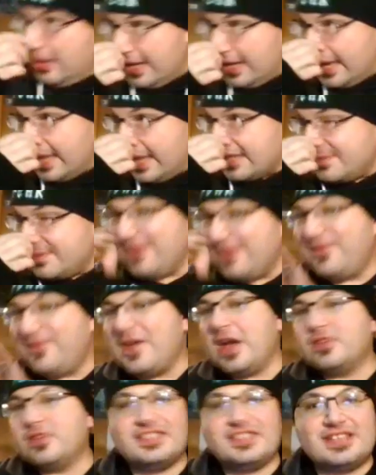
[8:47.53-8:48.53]
And to be
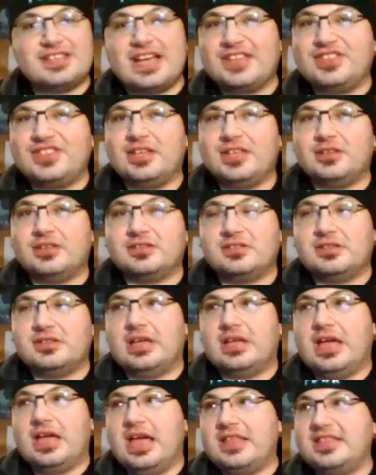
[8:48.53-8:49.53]
fair, this is, I think,
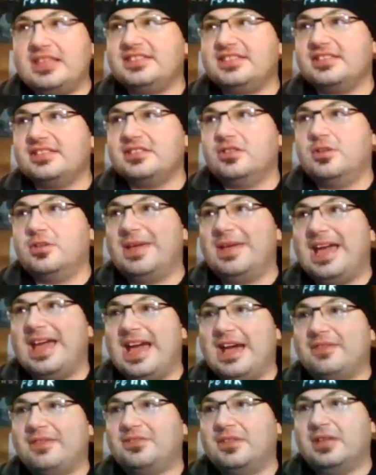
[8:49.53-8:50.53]
and this is a little bit
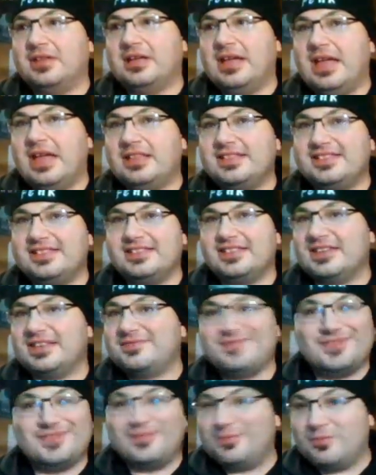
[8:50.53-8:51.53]
after, and this is
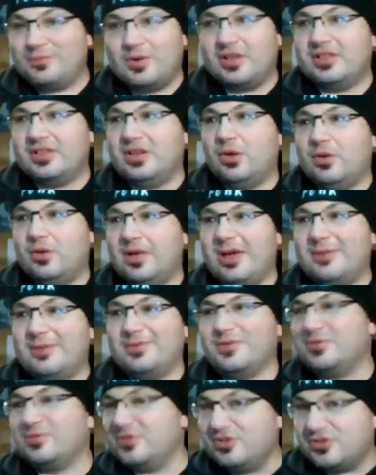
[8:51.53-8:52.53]
like one of the old,
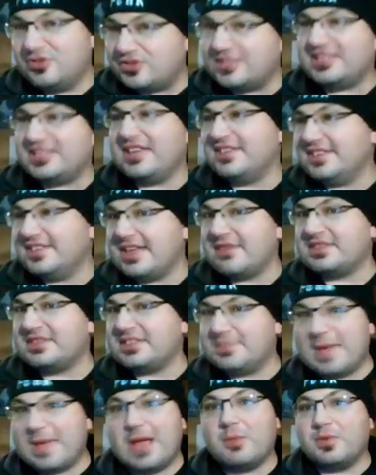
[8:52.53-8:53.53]
and we're used to seeing
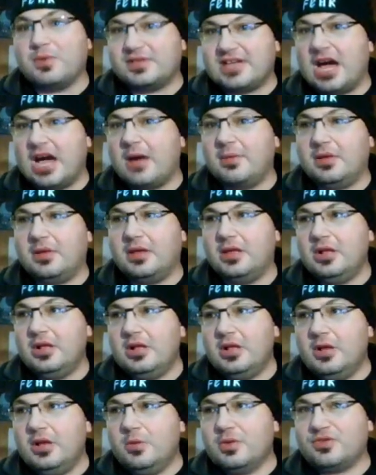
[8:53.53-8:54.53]
David Spade with
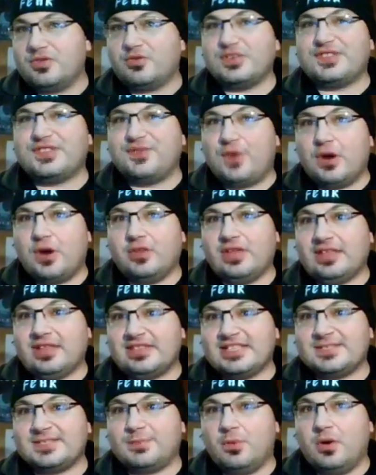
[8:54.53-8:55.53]
Chris Farley
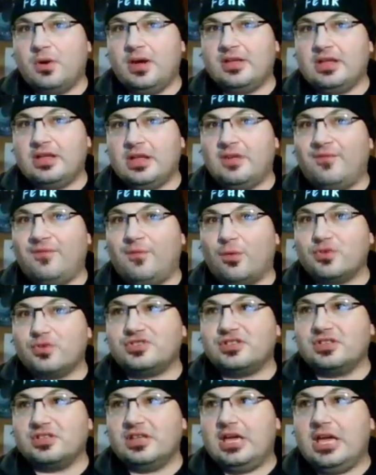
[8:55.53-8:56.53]
at this point, and
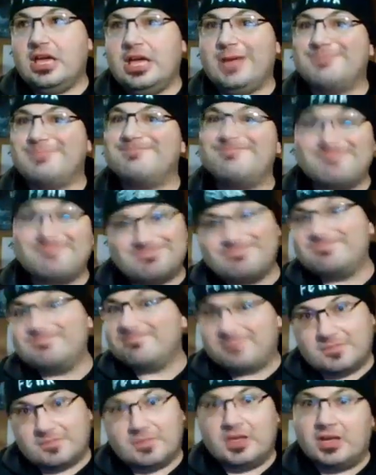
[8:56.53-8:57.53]
unfortunately,
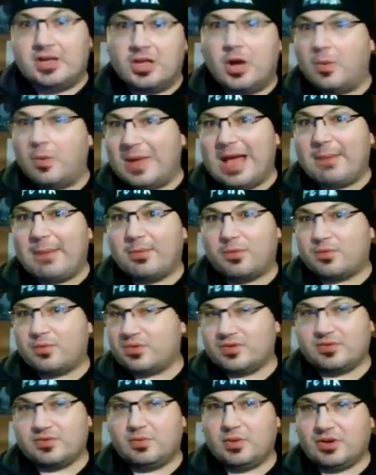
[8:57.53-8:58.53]
you know what happened
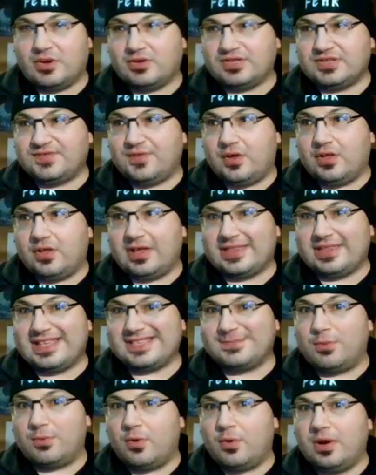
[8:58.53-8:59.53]
with Chris Farley at
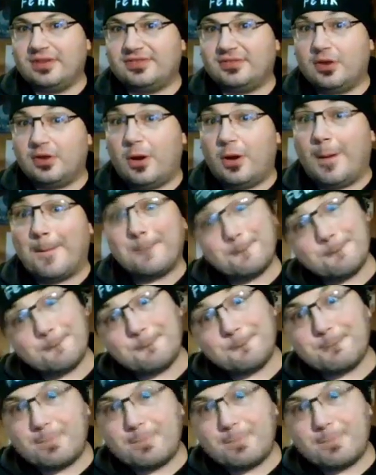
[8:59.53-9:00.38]
this point, so